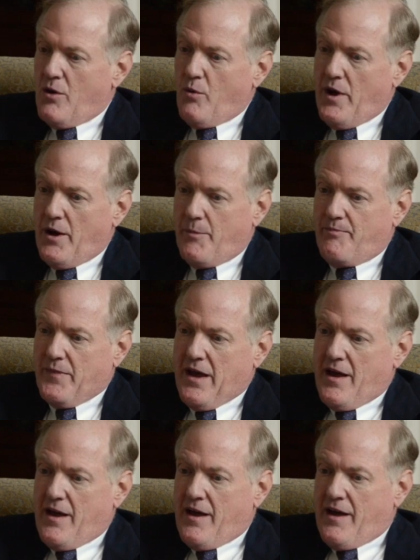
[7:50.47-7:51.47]
Well,
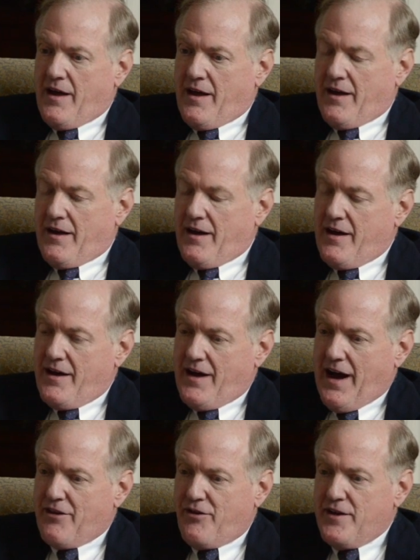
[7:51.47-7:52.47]

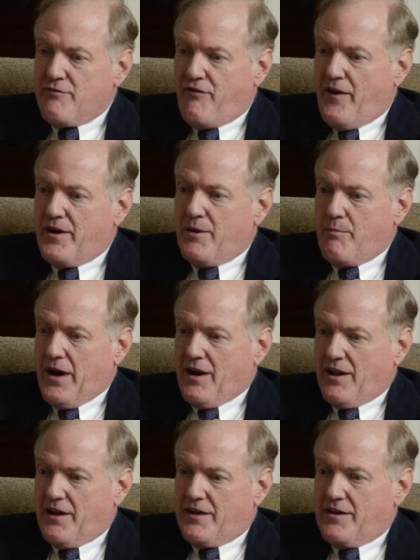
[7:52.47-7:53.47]
I think
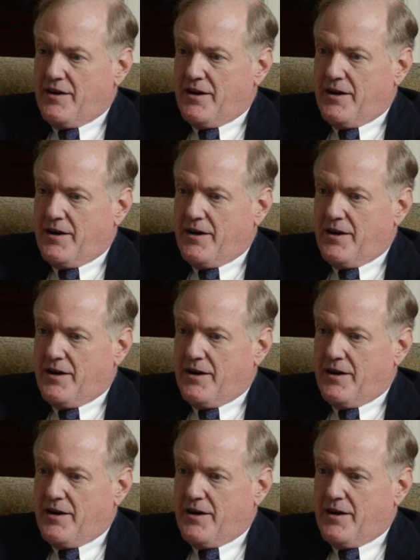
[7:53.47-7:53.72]
fundamentally,